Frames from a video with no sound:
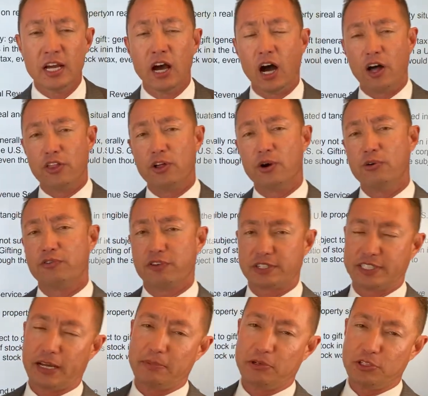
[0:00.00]
Although, for
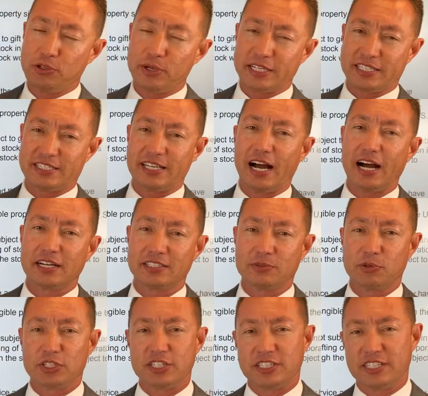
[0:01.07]
example, U.S. stocks,
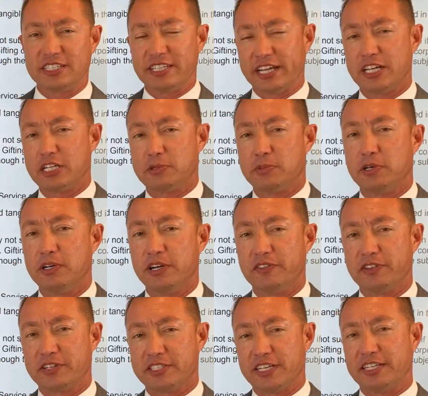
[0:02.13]
which is intangible, if
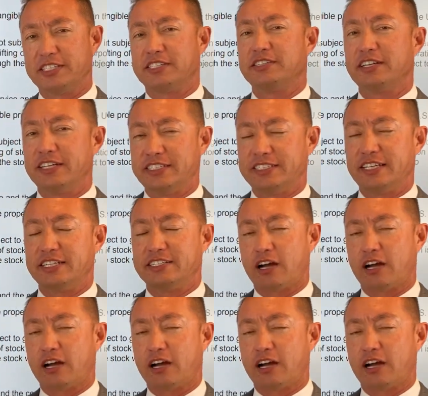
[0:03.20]
they're sites in the United States,